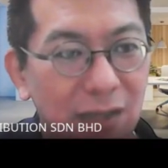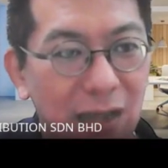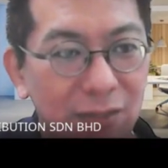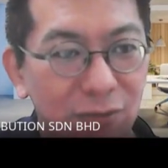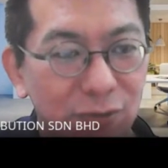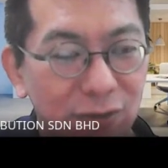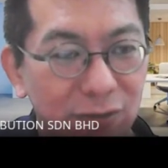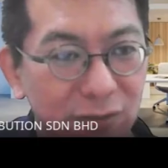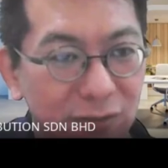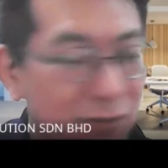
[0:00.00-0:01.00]
are not
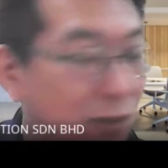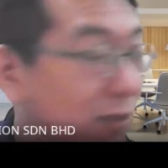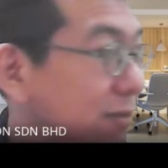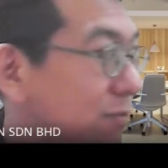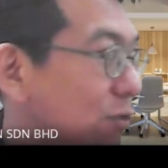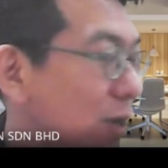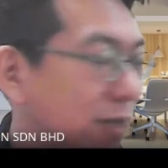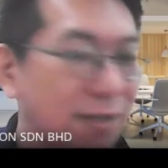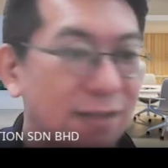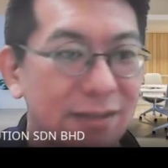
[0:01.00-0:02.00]

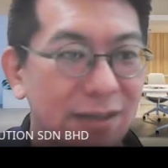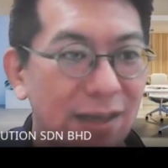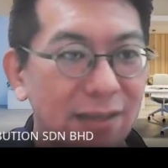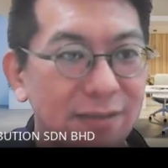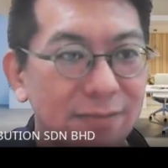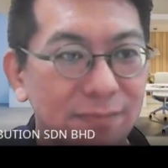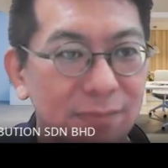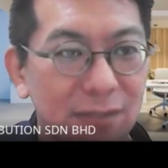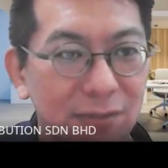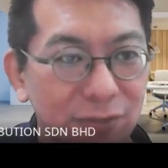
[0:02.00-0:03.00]
required. Okay,
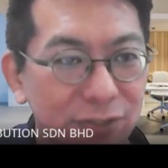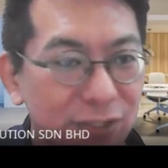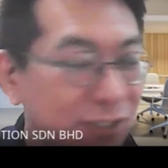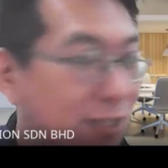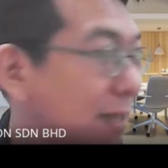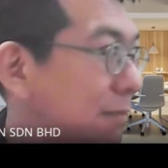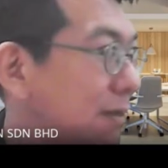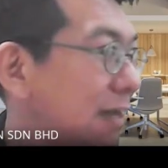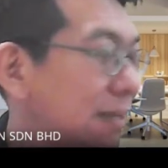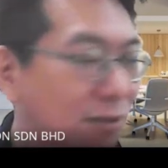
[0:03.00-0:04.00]
register
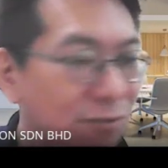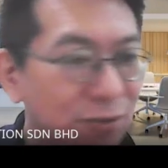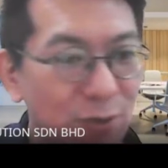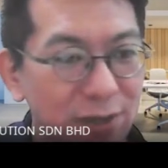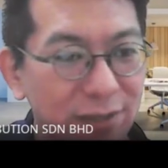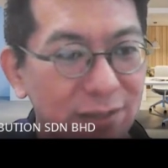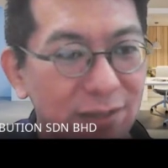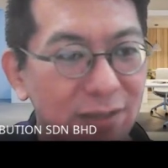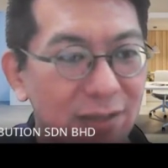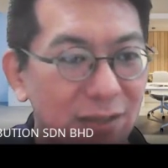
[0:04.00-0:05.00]
number are not required.
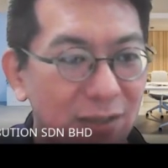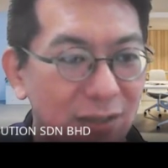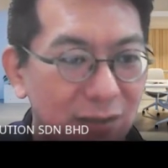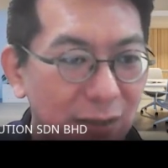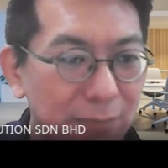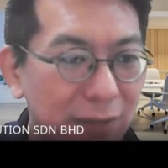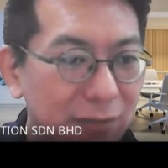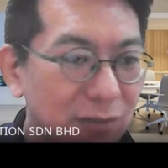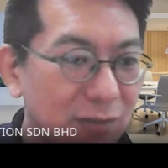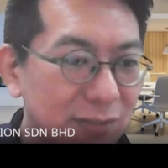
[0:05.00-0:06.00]
Okay,
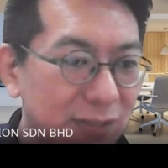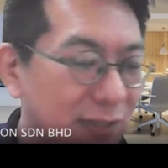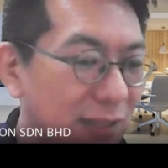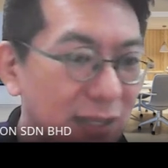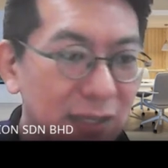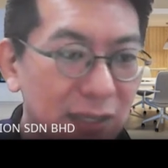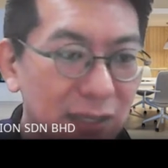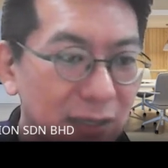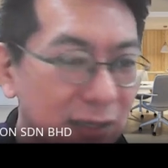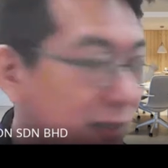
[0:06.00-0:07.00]
but
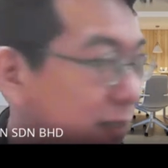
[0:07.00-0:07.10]
city,